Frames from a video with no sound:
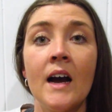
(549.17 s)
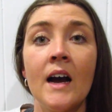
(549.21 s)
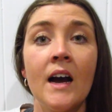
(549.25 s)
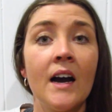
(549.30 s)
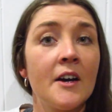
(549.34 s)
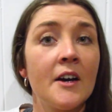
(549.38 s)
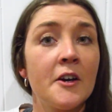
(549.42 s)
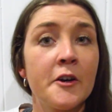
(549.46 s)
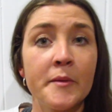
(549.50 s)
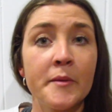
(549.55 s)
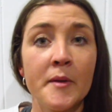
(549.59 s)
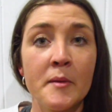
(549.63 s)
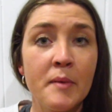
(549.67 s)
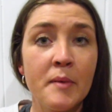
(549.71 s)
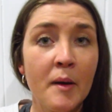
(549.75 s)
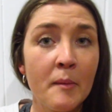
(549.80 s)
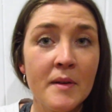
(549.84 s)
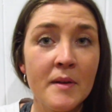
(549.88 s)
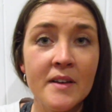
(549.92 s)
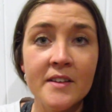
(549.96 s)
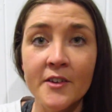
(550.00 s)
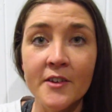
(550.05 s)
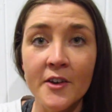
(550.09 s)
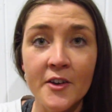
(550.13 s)
I hope the
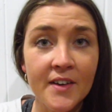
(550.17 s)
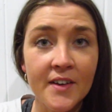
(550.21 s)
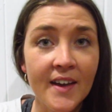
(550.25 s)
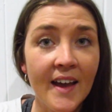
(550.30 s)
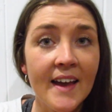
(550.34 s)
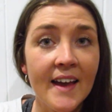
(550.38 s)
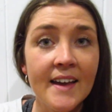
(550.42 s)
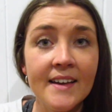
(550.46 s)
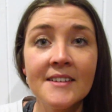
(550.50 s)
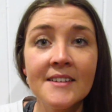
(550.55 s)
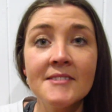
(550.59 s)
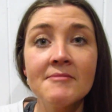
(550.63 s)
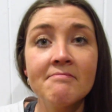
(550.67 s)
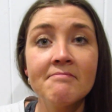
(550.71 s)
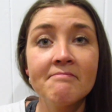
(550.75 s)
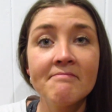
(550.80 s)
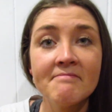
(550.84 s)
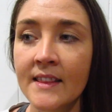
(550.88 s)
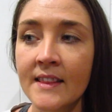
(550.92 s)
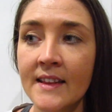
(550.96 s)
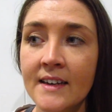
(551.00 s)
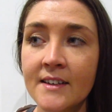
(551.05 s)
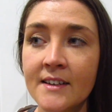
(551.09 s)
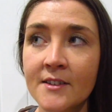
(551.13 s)
puppy's okay.
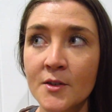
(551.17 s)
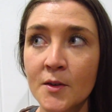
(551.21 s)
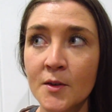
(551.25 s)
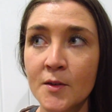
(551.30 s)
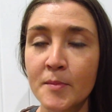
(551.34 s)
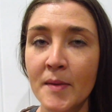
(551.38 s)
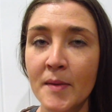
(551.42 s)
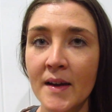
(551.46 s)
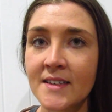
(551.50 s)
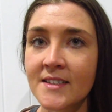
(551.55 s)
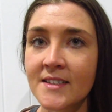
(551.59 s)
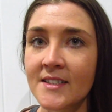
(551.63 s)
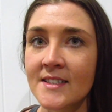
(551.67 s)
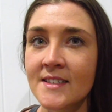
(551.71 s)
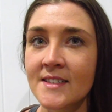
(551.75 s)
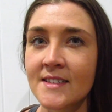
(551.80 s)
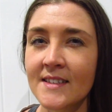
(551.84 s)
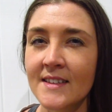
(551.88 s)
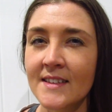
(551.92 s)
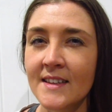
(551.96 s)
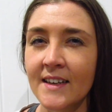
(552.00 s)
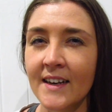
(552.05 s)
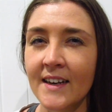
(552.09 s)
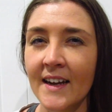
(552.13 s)
That is all the
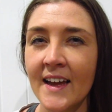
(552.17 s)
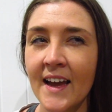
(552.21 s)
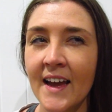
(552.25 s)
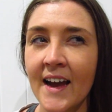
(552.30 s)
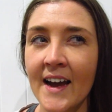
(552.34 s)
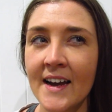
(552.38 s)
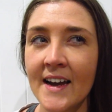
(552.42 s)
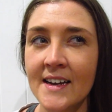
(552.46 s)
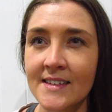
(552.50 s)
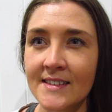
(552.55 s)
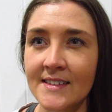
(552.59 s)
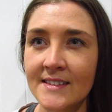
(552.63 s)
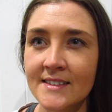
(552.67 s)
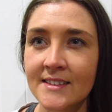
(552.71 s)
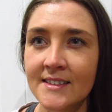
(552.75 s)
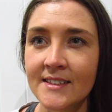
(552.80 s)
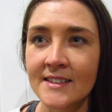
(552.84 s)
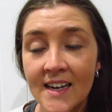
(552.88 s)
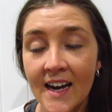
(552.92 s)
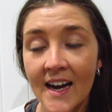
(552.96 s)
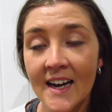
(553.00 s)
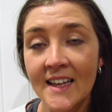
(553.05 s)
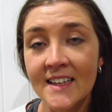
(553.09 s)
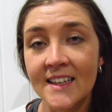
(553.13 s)
patients that I had.
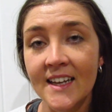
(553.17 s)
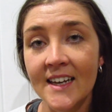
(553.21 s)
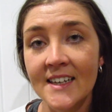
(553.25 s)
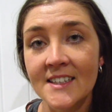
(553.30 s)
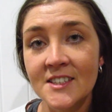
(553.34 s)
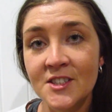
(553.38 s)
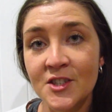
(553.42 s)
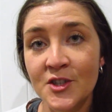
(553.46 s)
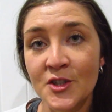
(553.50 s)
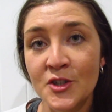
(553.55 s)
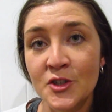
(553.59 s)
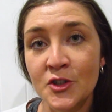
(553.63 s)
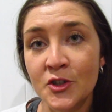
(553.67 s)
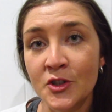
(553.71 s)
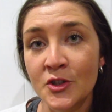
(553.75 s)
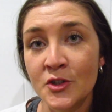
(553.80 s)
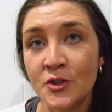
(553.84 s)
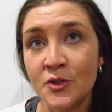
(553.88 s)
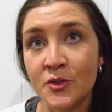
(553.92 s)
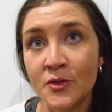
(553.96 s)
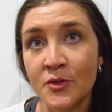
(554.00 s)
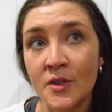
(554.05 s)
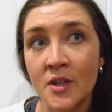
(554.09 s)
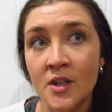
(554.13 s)
I like
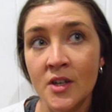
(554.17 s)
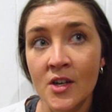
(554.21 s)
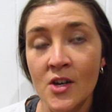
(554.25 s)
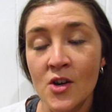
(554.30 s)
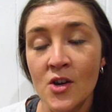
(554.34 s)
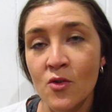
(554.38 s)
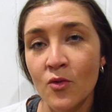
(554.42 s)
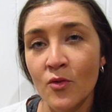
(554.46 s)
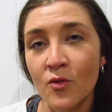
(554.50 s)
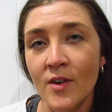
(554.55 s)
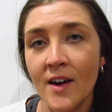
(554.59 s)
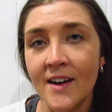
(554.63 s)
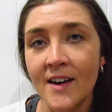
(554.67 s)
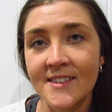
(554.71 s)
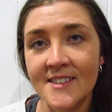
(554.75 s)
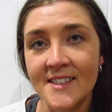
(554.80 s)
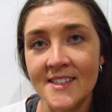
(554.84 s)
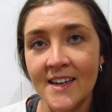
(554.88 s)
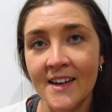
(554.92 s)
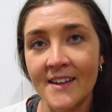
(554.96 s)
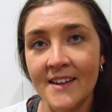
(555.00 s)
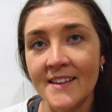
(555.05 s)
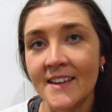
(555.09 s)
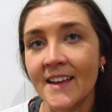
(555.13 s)
to write
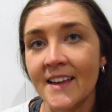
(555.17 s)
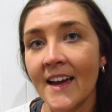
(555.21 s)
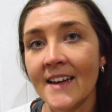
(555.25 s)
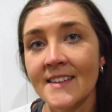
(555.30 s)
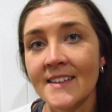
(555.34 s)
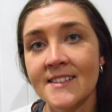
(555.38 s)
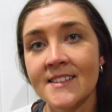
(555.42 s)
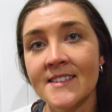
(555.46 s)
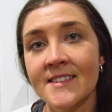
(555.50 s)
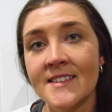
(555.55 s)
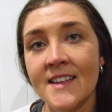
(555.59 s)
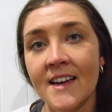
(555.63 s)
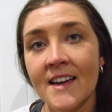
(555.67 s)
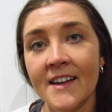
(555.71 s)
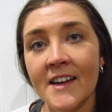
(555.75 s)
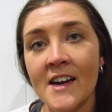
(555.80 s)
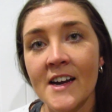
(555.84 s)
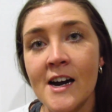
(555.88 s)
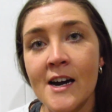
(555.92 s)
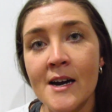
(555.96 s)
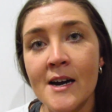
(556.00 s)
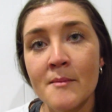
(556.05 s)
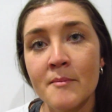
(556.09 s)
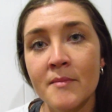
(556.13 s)
down the cases that
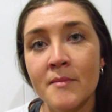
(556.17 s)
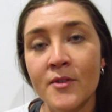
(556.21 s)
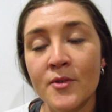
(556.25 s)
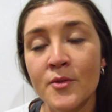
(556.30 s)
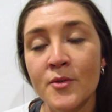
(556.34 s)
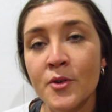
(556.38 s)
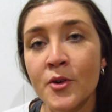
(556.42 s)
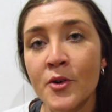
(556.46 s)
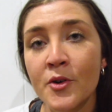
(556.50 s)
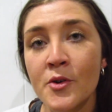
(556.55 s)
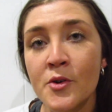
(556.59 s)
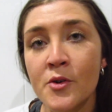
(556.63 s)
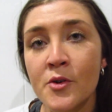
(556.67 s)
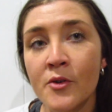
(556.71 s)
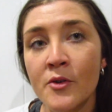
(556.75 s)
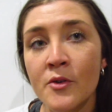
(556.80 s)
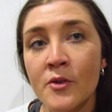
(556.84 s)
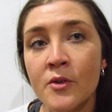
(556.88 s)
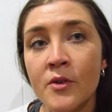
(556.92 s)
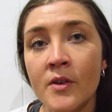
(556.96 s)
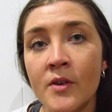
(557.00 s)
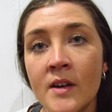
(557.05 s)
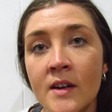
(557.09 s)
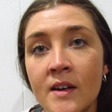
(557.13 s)
come
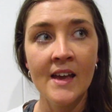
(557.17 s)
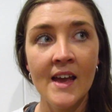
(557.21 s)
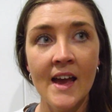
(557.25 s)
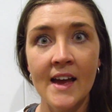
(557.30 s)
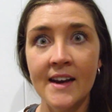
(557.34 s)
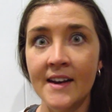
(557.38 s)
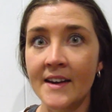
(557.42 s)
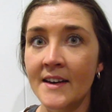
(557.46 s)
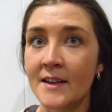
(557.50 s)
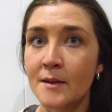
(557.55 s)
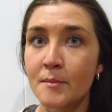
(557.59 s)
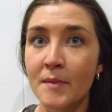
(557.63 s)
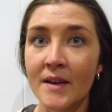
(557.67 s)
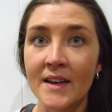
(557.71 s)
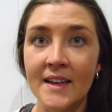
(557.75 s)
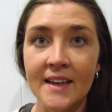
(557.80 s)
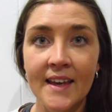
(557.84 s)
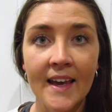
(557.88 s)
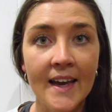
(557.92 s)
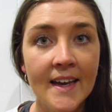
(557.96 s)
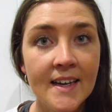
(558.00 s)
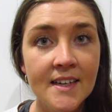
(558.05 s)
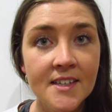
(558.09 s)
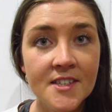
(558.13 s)
through and any
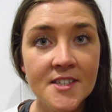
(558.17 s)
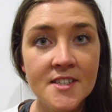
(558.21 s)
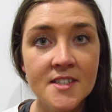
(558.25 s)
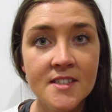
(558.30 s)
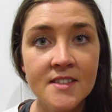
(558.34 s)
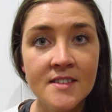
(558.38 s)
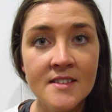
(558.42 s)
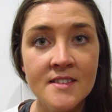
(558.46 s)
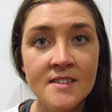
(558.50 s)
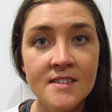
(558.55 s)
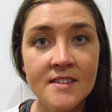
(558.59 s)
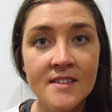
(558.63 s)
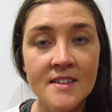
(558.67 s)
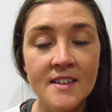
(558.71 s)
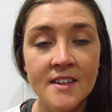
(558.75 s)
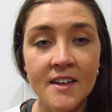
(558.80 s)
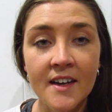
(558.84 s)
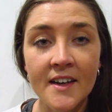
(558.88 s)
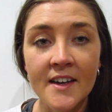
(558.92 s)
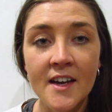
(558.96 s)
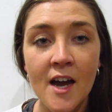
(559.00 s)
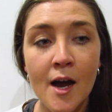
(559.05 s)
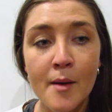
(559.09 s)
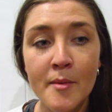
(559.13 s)
medications that
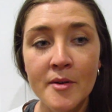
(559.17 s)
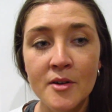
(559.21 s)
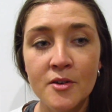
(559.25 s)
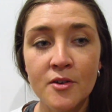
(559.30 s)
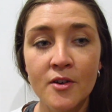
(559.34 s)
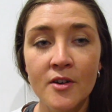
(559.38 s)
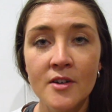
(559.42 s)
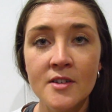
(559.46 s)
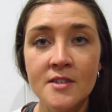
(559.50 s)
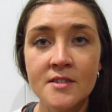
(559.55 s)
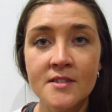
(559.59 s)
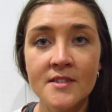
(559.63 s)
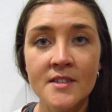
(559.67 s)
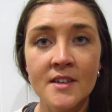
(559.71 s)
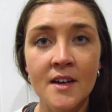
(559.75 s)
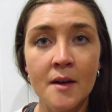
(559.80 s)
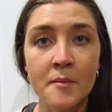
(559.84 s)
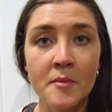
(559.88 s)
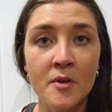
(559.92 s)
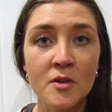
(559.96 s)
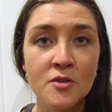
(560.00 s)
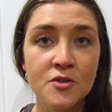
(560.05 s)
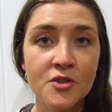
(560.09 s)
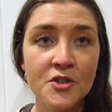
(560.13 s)
I come across that
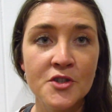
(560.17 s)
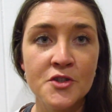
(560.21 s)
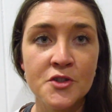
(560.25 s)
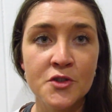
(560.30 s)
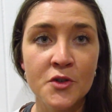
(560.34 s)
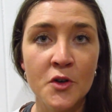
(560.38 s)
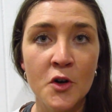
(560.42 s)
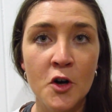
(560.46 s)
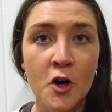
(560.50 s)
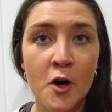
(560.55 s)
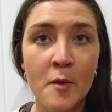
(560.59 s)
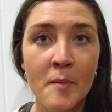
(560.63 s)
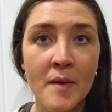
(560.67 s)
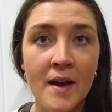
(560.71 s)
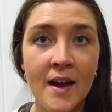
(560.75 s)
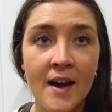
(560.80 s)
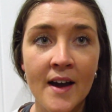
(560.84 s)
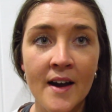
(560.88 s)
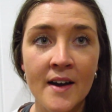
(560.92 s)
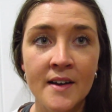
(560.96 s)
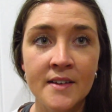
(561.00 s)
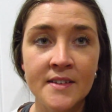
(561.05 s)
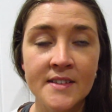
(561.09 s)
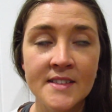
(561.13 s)
I'm not too sure
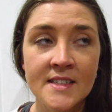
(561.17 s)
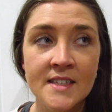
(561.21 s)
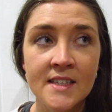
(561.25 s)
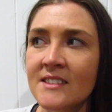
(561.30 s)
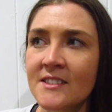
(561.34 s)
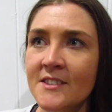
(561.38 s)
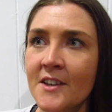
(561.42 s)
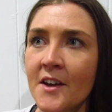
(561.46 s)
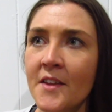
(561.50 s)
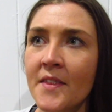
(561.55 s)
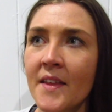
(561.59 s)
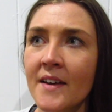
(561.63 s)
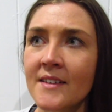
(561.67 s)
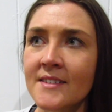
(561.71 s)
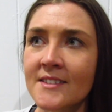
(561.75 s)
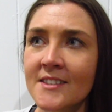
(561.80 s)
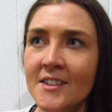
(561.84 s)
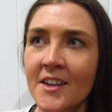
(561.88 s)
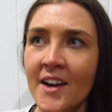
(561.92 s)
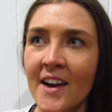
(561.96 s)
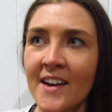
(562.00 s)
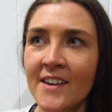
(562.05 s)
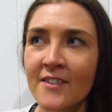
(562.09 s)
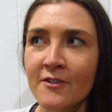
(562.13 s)
about. So that's
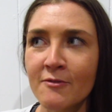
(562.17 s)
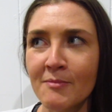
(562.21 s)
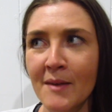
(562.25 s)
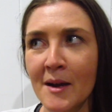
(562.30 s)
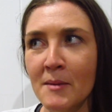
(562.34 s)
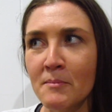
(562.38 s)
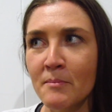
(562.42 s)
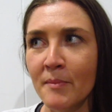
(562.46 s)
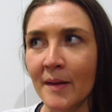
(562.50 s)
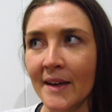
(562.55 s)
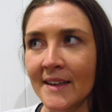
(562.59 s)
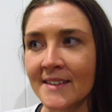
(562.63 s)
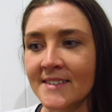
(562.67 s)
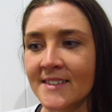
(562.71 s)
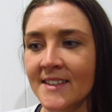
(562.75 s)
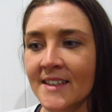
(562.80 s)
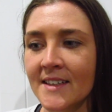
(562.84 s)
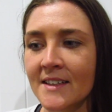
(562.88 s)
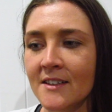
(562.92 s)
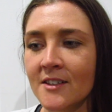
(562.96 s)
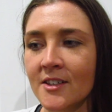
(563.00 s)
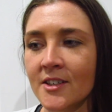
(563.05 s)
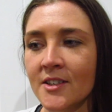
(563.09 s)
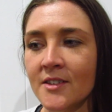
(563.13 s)
kind of my
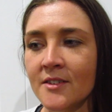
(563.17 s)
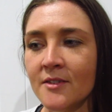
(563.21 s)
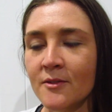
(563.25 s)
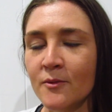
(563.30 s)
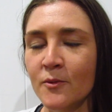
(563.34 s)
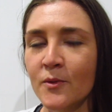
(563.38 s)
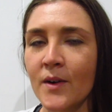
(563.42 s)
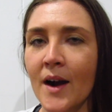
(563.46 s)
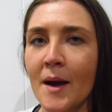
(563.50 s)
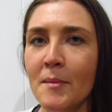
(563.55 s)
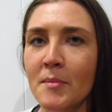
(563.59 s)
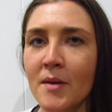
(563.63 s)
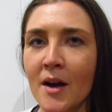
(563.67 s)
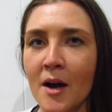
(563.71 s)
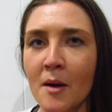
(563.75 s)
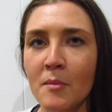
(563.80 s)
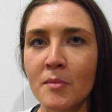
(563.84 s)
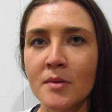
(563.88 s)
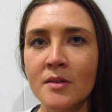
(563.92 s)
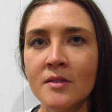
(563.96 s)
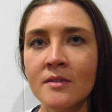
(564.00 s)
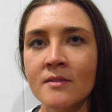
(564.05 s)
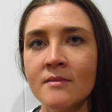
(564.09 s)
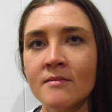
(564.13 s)
basic wrap
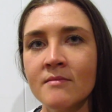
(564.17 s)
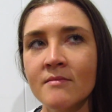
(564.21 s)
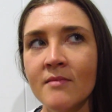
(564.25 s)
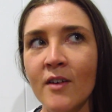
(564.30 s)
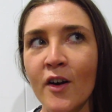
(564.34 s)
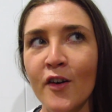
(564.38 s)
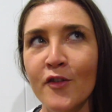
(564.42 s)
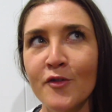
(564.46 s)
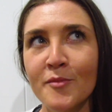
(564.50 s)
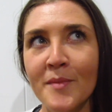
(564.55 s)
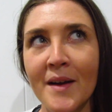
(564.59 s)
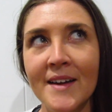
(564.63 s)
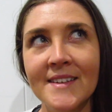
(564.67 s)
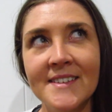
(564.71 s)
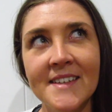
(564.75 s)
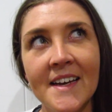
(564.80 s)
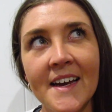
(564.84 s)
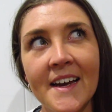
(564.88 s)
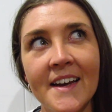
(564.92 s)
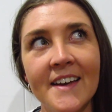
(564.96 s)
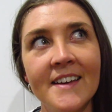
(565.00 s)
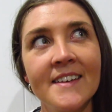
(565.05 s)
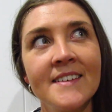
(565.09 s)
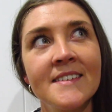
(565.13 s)
up of my
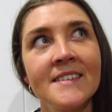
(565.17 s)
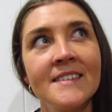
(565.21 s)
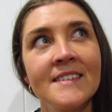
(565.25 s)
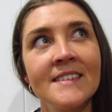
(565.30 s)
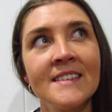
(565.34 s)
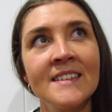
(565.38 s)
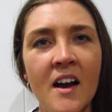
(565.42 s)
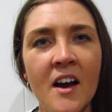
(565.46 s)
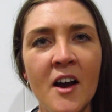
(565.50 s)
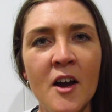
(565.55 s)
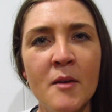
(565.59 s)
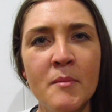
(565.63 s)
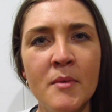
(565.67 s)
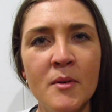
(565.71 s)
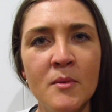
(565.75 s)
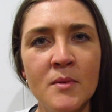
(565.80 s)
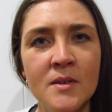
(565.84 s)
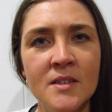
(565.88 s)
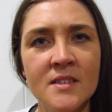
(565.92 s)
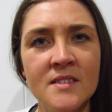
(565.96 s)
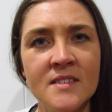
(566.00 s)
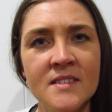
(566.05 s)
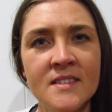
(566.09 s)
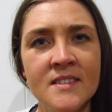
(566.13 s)
day. I hope it
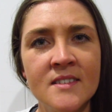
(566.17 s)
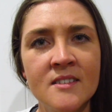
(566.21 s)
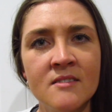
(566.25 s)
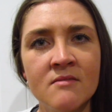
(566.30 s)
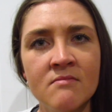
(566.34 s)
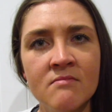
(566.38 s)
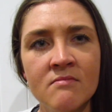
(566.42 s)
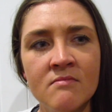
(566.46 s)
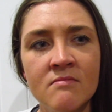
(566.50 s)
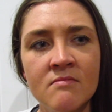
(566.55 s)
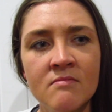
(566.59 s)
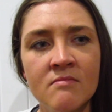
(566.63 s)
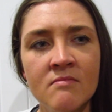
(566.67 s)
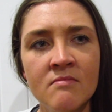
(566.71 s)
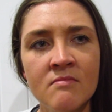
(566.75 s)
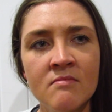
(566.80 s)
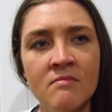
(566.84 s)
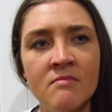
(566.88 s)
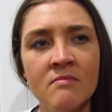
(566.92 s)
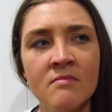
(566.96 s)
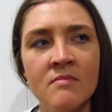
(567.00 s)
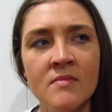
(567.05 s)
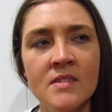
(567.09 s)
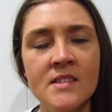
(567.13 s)
was
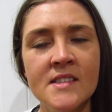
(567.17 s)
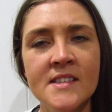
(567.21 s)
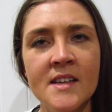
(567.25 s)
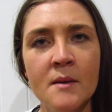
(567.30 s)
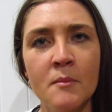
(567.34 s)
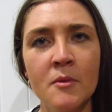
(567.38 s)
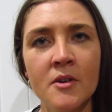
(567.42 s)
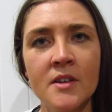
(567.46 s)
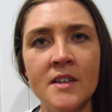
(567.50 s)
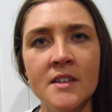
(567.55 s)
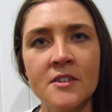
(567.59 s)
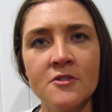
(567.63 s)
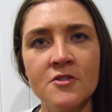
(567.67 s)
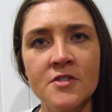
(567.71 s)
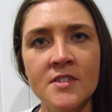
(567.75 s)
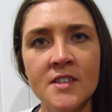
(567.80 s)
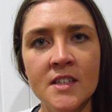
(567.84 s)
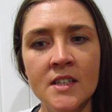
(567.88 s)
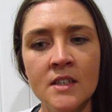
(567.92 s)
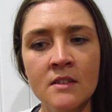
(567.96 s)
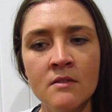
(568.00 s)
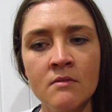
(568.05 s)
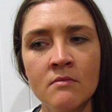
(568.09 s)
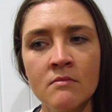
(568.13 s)
somewhat
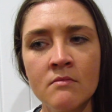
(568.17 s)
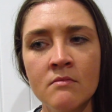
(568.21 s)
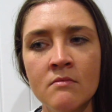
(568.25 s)
interesting.